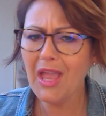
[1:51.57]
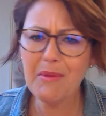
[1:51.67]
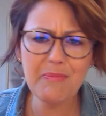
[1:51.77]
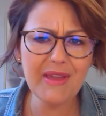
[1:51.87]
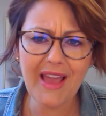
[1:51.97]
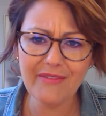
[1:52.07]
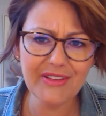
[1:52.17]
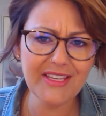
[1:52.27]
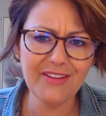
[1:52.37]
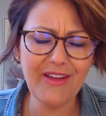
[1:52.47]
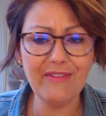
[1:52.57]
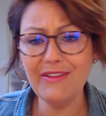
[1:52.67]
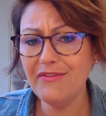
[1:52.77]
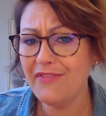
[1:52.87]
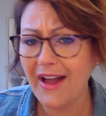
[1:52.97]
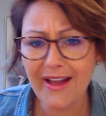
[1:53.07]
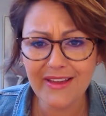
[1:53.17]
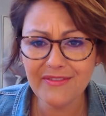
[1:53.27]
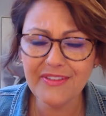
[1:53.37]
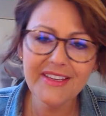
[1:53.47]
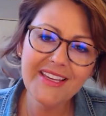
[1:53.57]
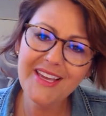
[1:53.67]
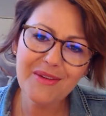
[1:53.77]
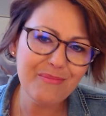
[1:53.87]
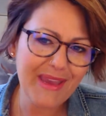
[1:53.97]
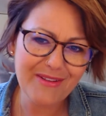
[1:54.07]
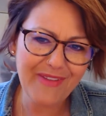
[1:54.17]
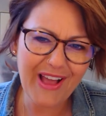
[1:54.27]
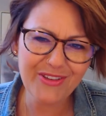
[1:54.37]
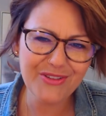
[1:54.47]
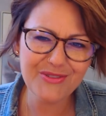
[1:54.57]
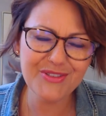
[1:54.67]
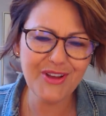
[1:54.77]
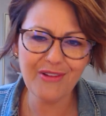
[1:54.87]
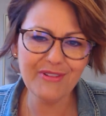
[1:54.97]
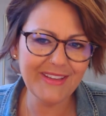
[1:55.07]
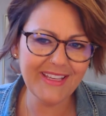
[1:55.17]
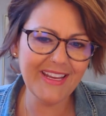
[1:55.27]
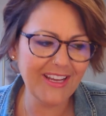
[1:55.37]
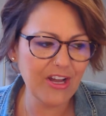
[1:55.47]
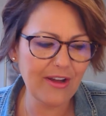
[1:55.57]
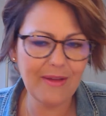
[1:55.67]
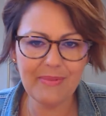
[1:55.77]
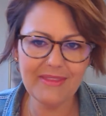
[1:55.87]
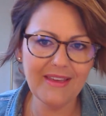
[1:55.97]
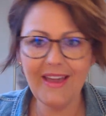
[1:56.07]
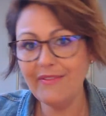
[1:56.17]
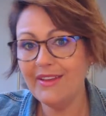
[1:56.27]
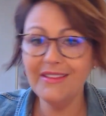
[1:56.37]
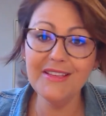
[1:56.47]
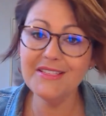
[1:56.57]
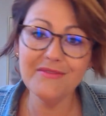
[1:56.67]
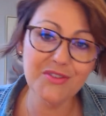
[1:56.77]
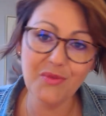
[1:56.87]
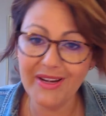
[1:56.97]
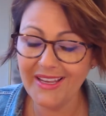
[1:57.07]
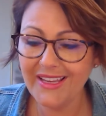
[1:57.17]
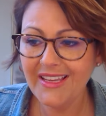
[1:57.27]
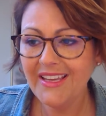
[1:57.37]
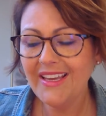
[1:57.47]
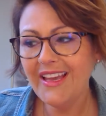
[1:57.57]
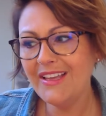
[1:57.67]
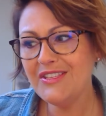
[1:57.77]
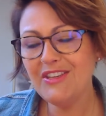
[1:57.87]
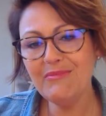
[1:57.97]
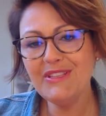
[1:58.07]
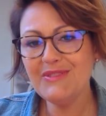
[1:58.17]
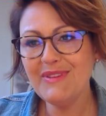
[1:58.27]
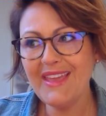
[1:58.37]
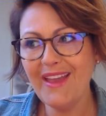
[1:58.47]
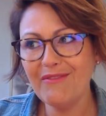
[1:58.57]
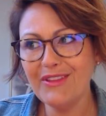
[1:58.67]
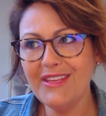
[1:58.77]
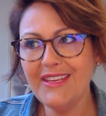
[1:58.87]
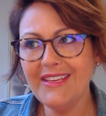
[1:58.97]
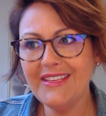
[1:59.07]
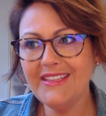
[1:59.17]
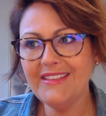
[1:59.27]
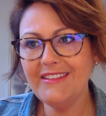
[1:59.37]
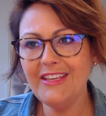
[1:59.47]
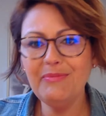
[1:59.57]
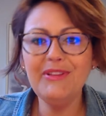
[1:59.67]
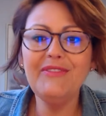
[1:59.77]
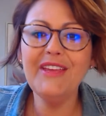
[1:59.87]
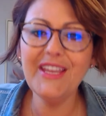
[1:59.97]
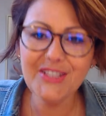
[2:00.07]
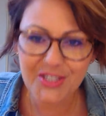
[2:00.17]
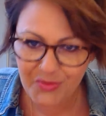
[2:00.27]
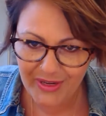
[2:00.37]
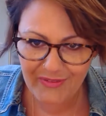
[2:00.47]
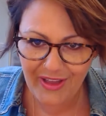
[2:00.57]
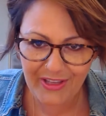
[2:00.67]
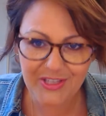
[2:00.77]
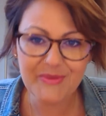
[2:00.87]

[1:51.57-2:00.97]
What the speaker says: I'm a big advocate of having five main values, not really getting caught up in the having a list of 20. As humans, we can't really keep living into 20 values.